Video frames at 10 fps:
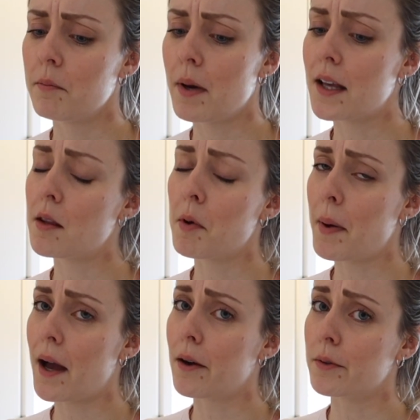paid them
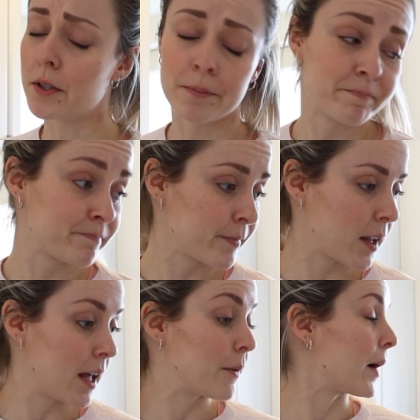£1.
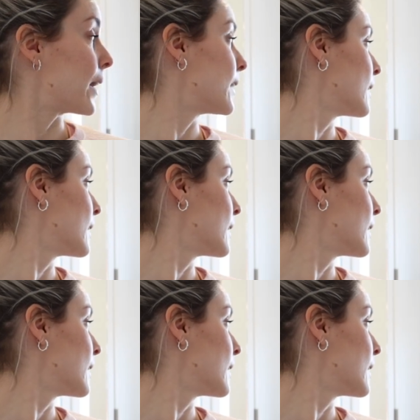Anyway,